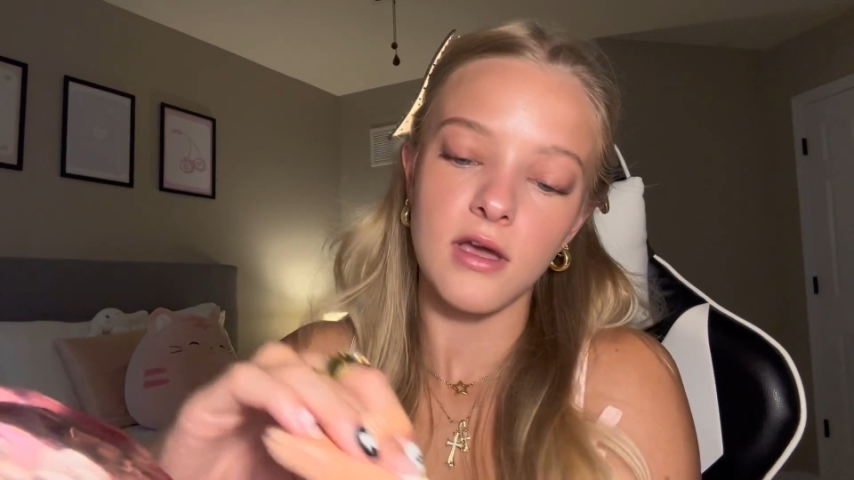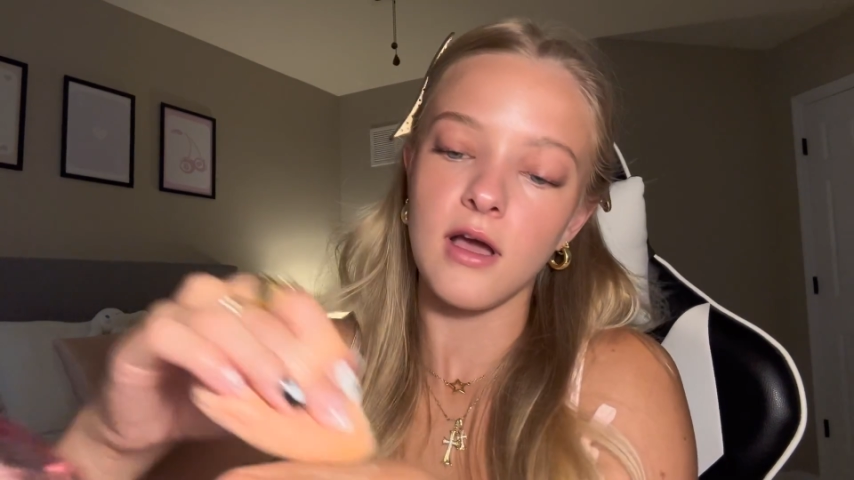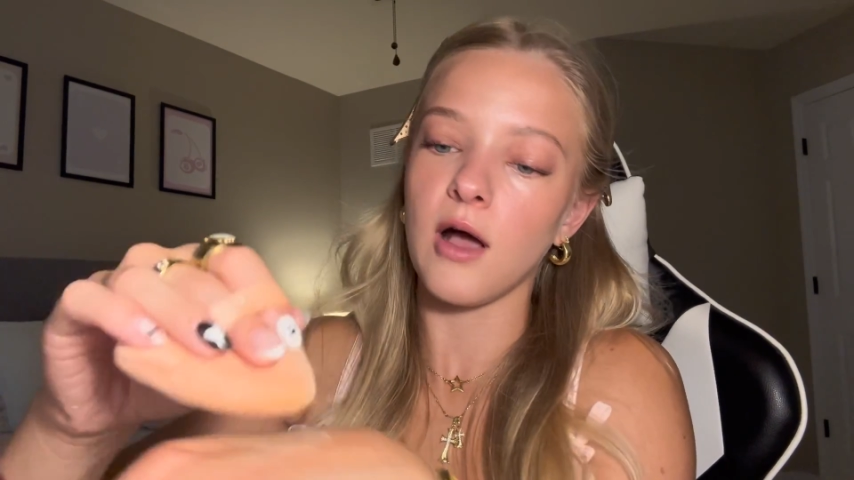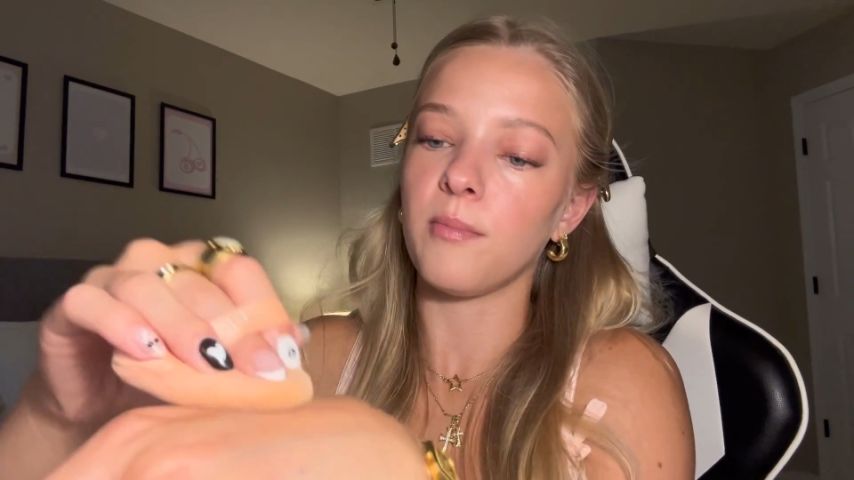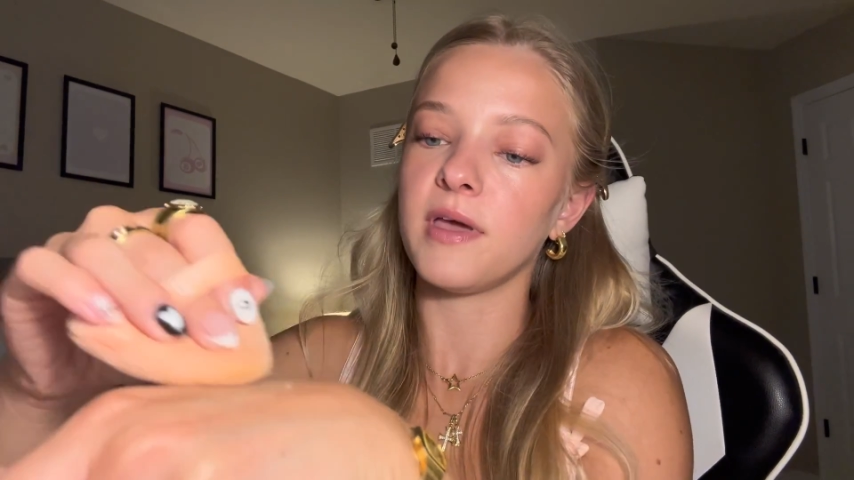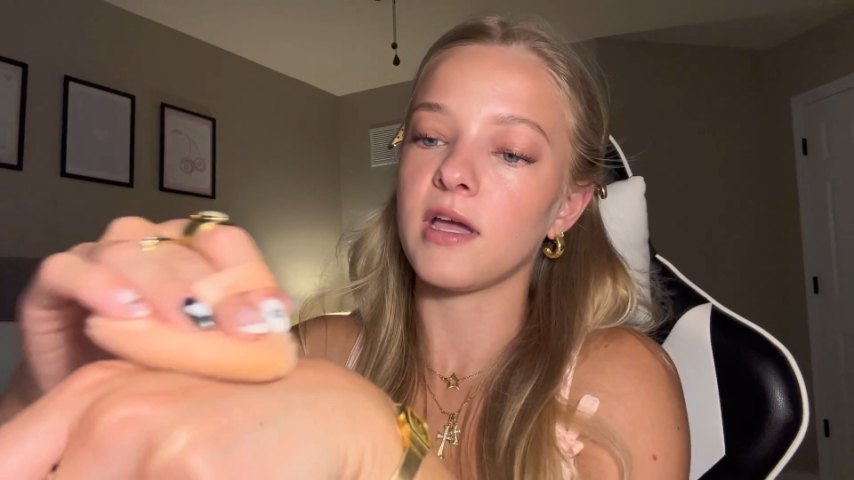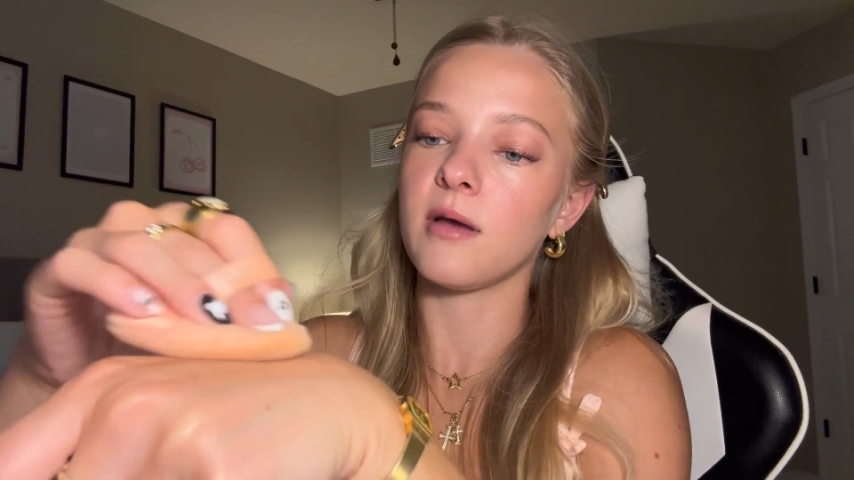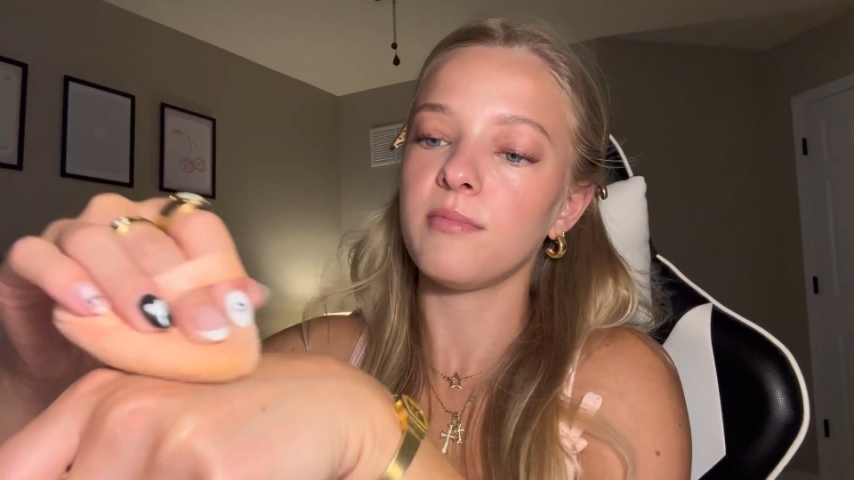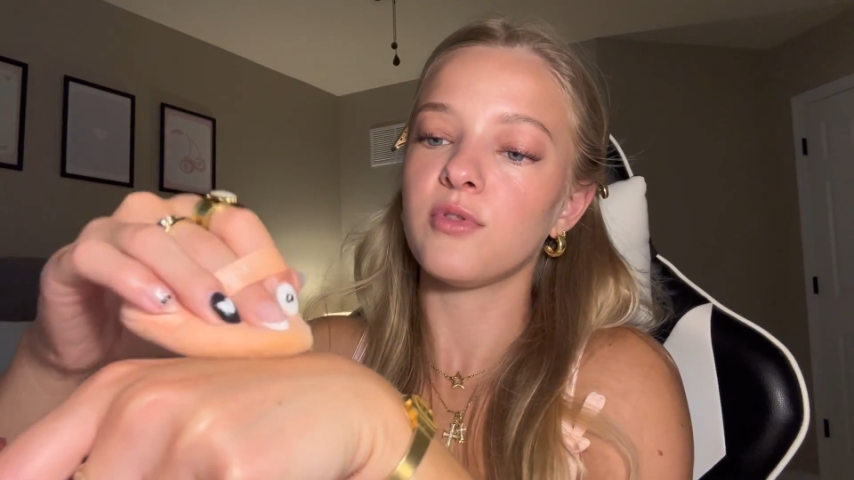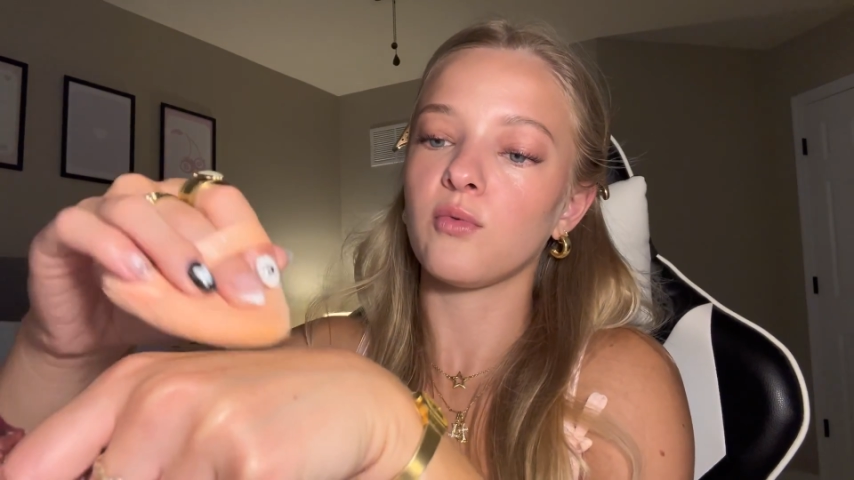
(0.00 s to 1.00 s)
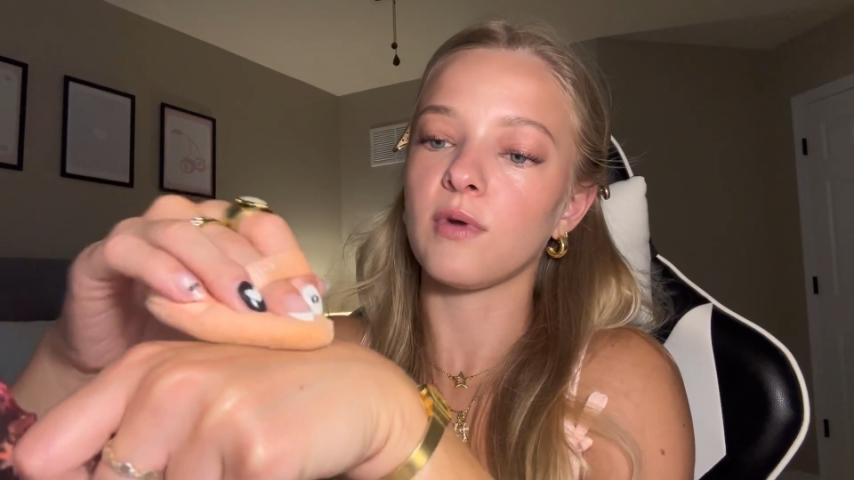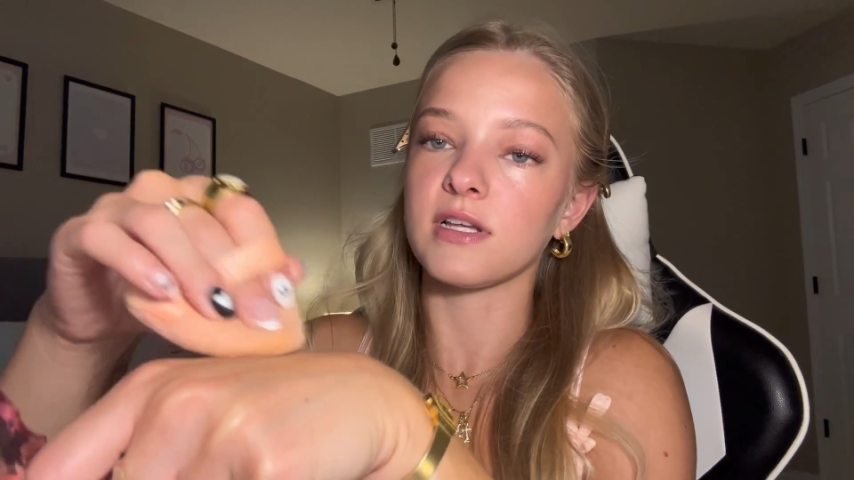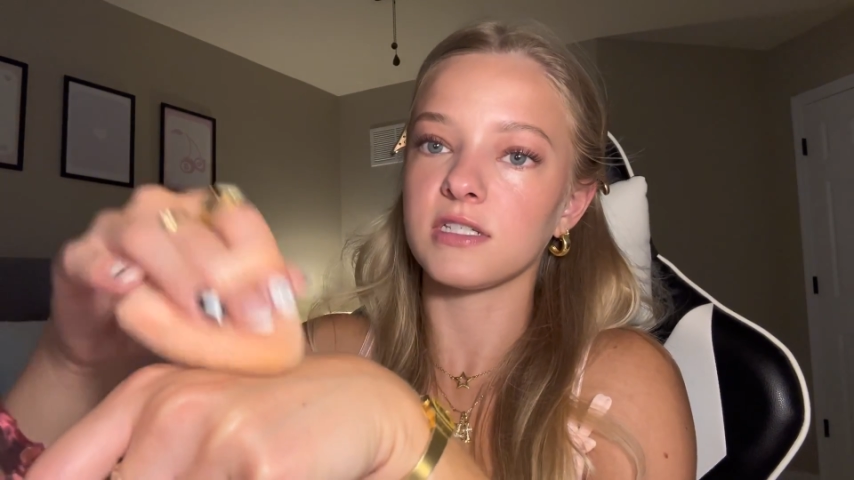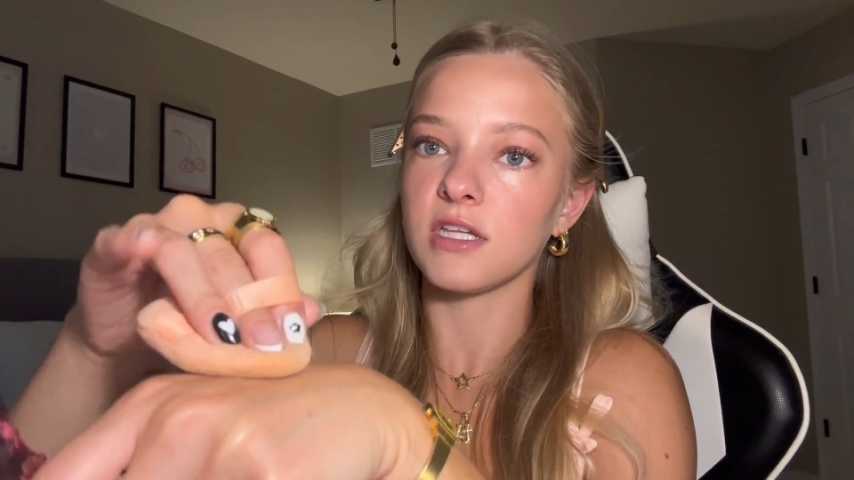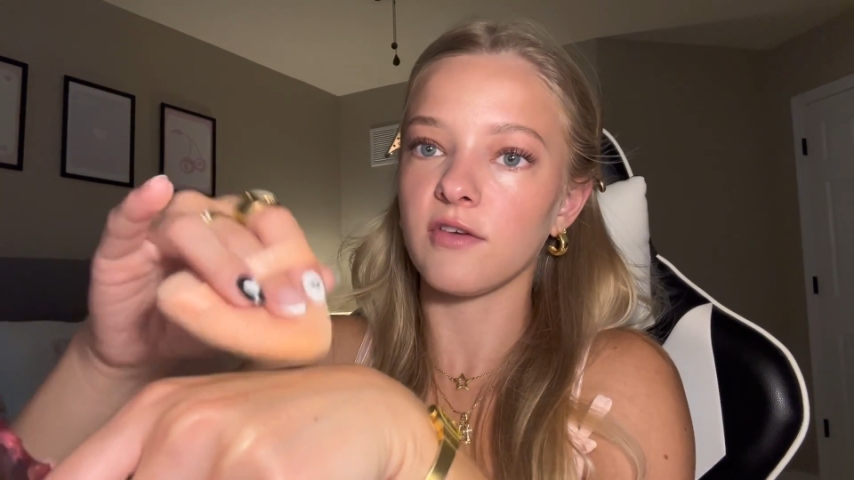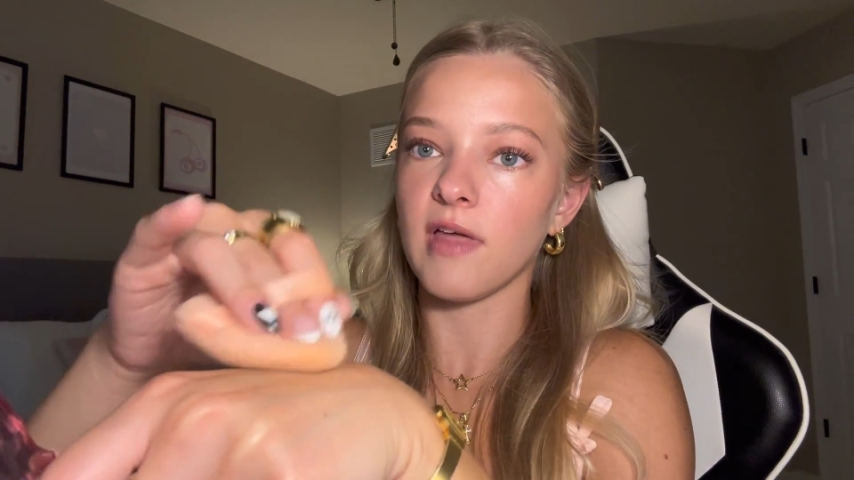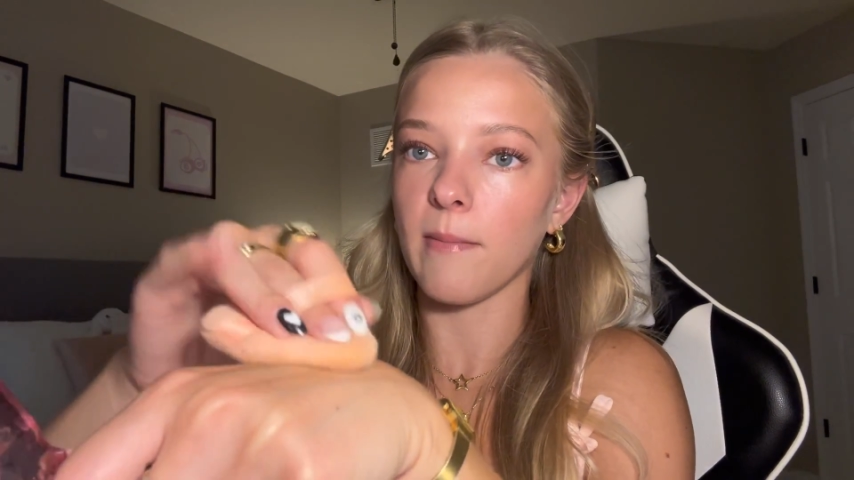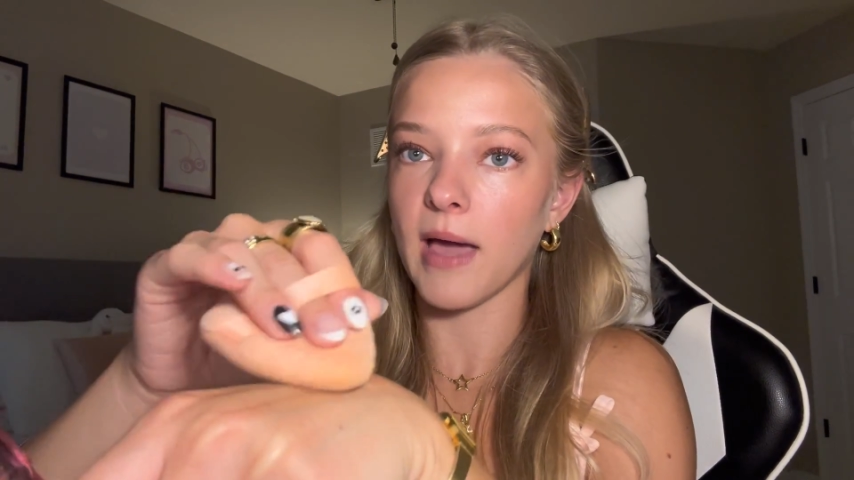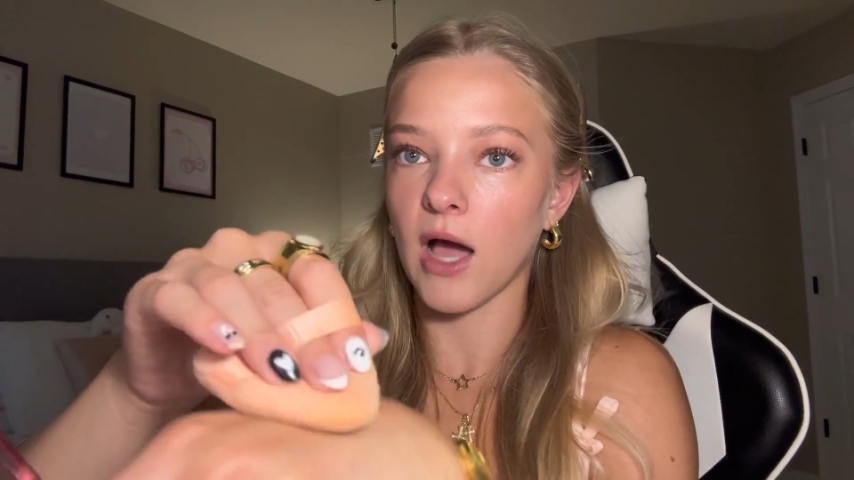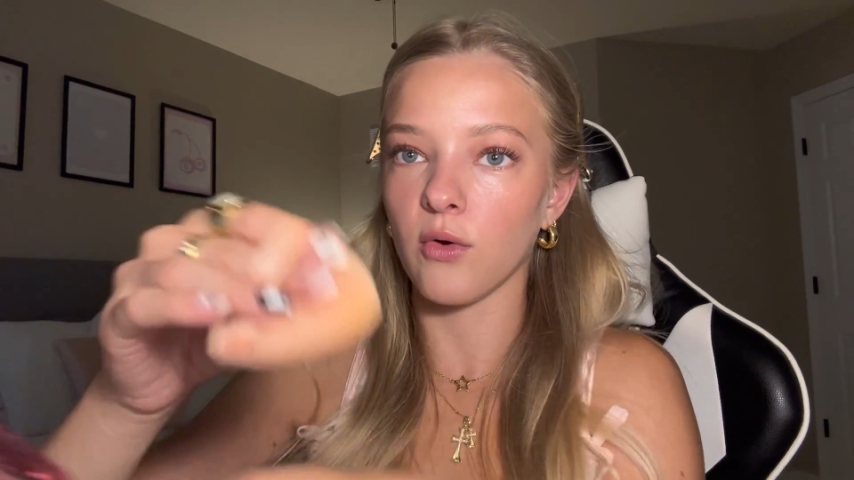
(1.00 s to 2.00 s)
I'll pick up the rest of that
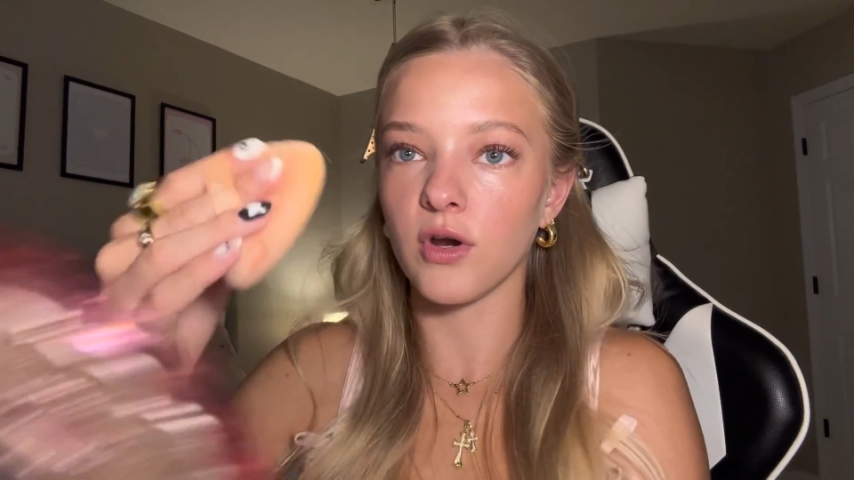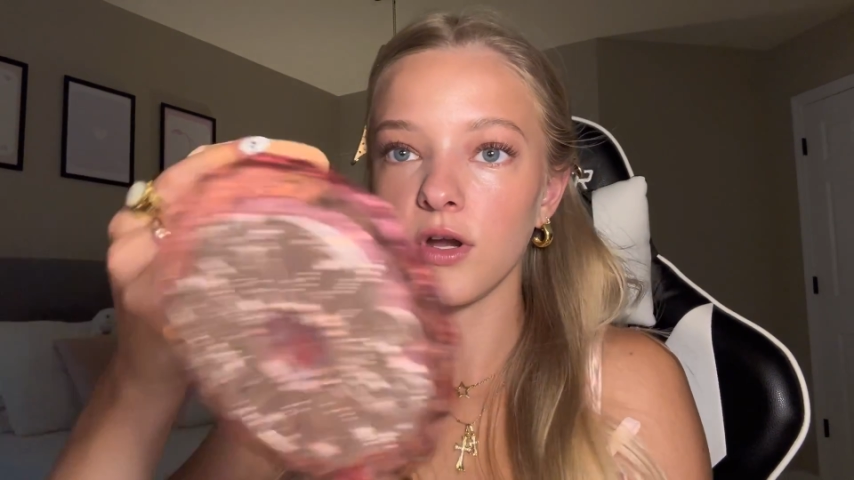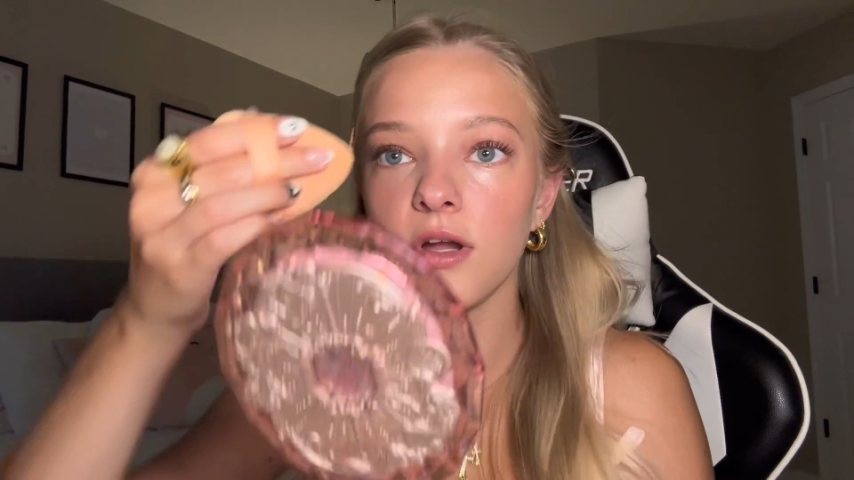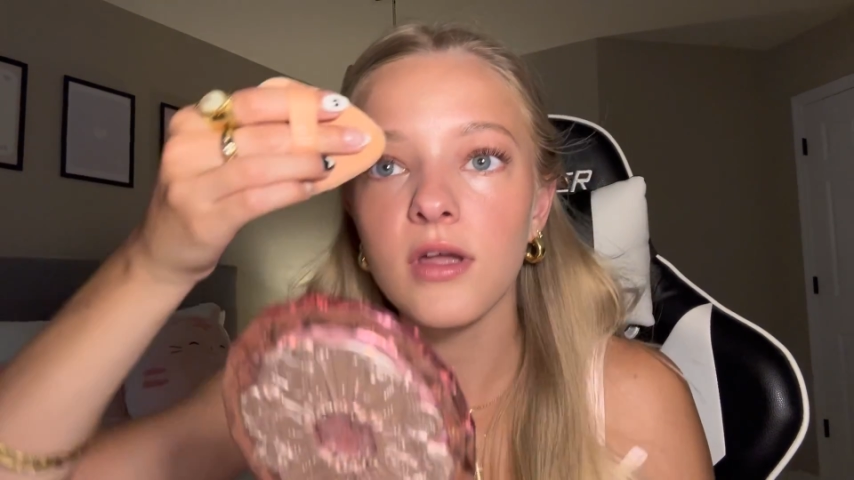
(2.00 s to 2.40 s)
powder,